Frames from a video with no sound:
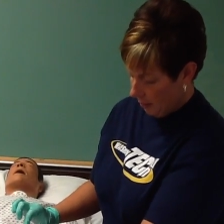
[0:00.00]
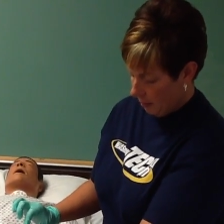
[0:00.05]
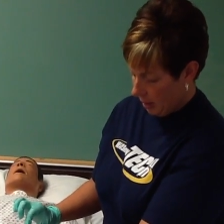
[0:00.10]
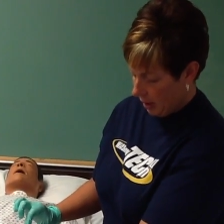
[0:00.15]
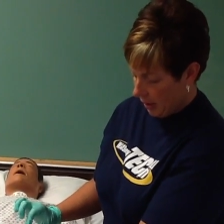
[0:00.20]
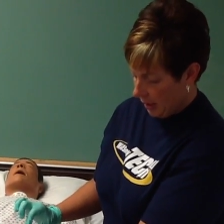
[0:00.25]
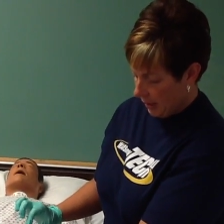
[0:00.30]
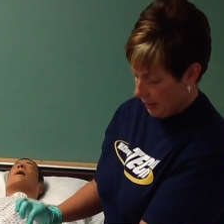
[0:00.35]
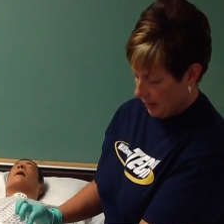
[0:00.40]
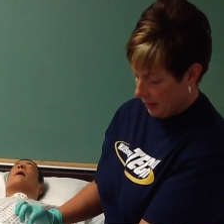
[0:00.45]

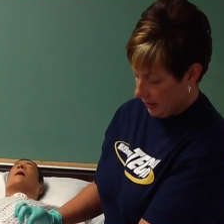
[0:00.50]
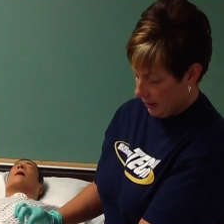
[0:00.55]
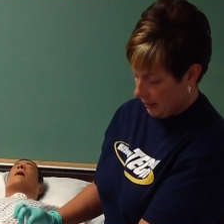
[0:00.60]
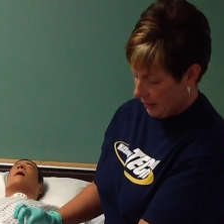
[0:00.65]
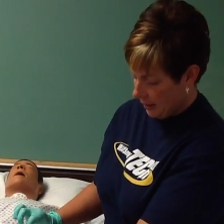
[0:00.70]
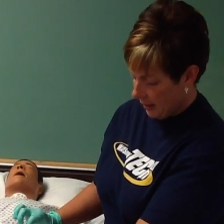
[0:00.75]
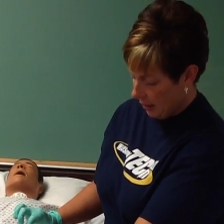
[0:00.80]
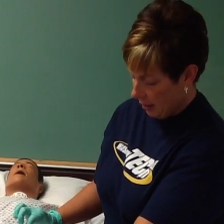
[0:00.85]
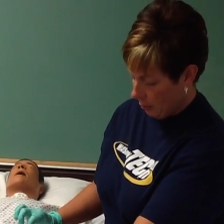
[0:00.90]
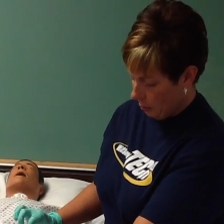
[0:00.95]
against the
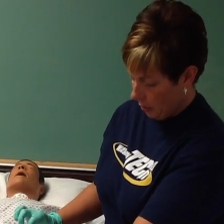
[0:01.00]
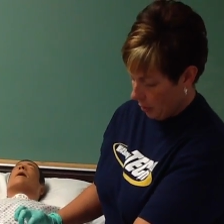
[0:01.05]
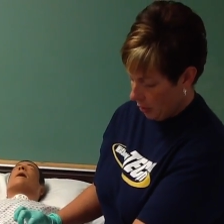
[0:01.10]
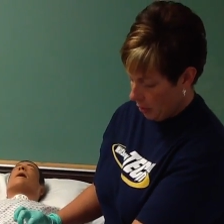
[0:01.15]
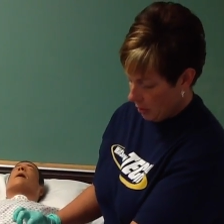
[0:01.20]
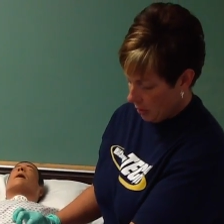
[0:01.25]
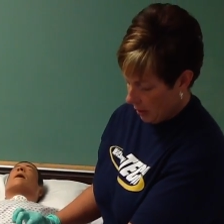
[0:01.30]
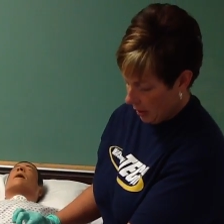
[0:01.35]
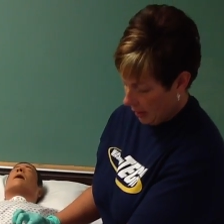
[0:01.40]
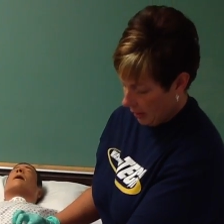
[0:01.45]
skin when you
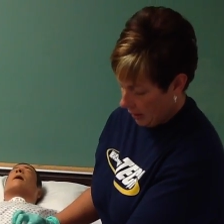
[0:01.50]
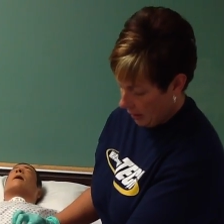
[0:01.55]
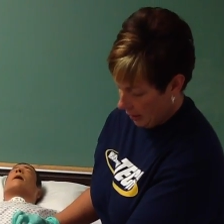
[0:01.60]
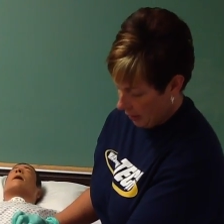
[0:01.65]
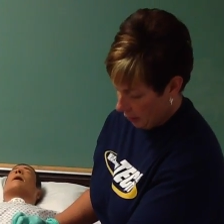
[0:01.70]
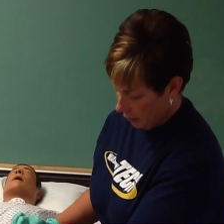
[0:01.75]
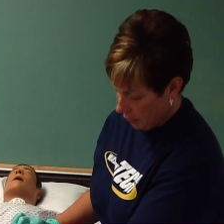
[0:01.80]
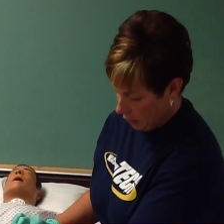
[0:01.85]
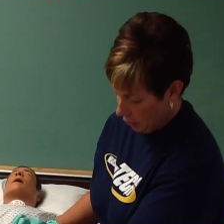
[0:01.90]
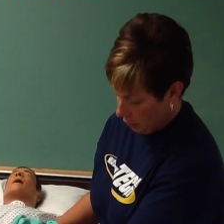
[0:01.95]
slide it
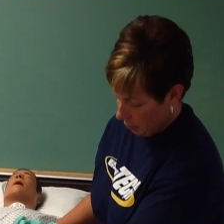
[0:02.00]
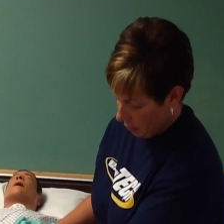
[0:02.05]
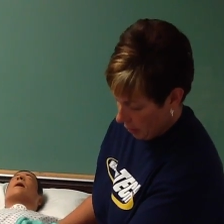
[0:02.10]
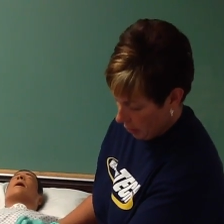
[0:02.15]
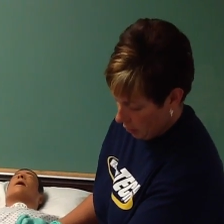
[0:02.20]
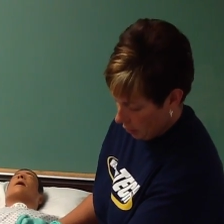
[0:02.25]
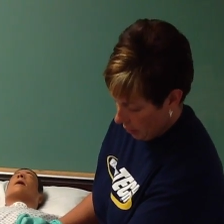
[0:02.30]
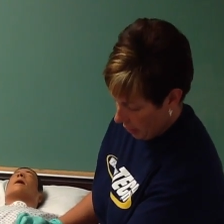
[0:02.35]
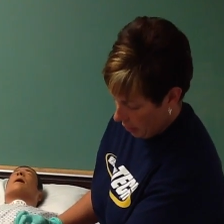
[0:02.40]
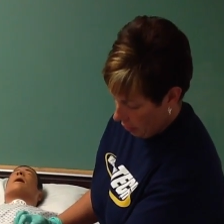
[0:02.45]
under. So you want
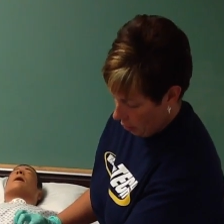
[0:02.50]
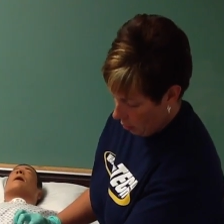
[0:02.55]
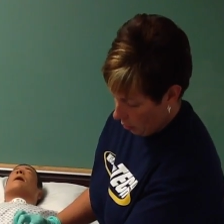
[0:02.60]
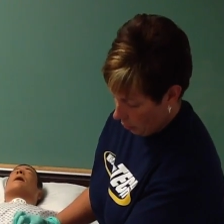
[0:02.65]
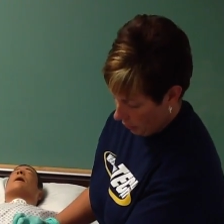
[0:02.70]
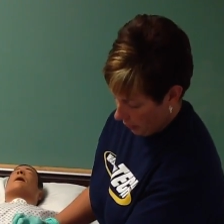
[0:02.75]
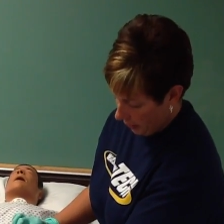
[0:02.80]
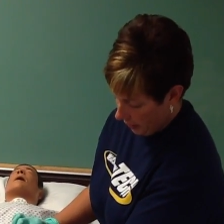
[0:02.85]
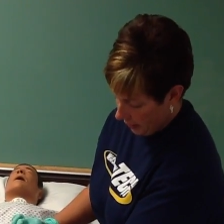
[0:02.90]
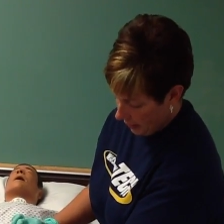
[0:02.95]
to try to
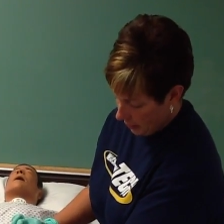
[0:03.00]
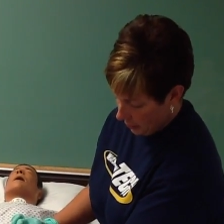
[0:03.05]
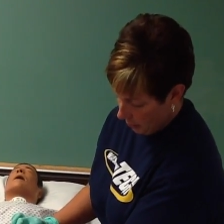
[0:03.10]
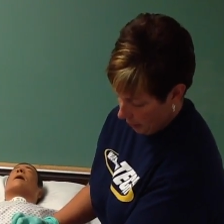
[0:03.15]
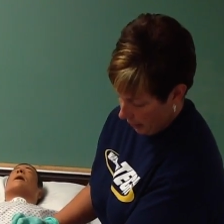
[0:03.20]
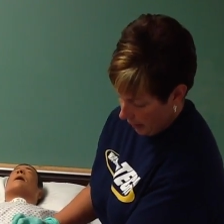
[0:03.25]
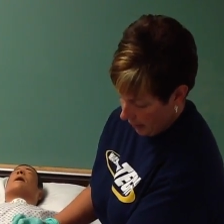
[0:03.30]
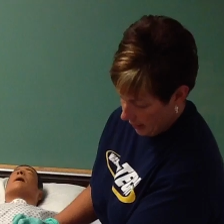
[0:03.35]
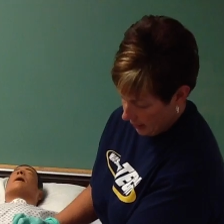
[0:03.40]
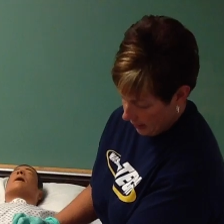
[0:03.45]
hold it this
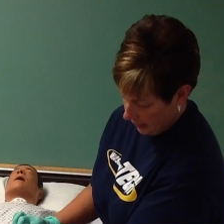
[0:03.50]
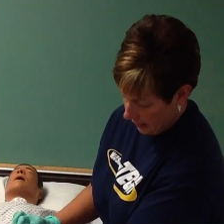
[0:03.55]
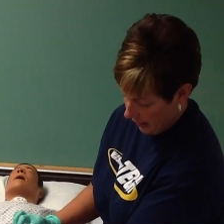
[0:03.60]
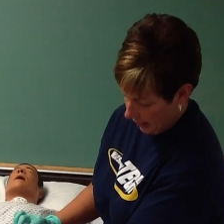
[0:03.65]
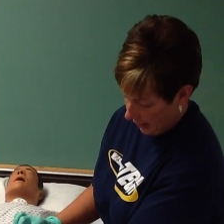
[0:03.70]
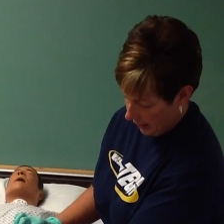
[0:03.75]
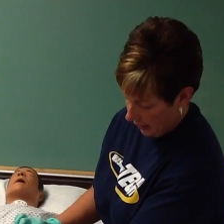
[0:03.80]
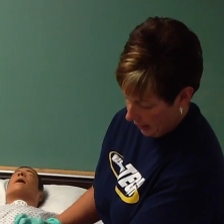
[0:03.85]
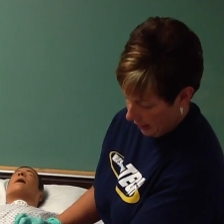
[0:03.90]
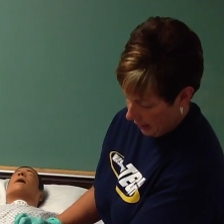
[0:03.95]
way to
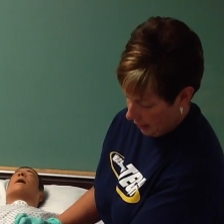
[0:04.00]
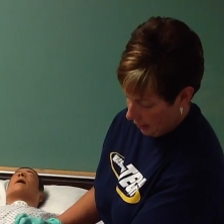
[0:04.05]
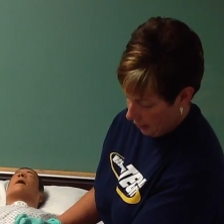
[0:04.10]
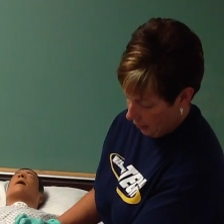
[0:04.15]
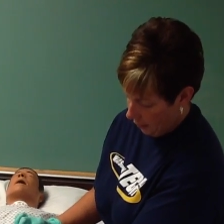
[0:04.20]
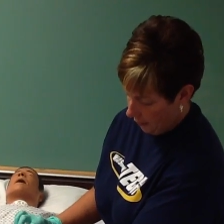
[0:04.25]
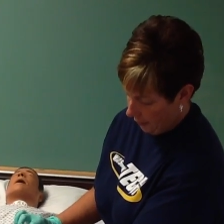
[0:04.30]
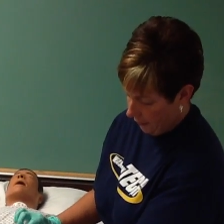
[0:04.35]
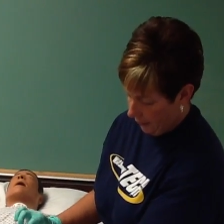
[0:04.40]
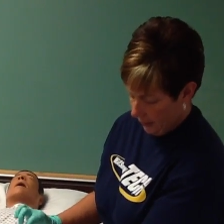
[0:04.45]
slide it
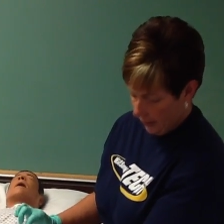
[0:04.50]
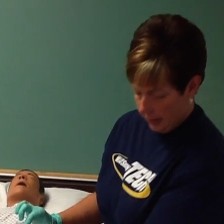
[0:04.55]
under.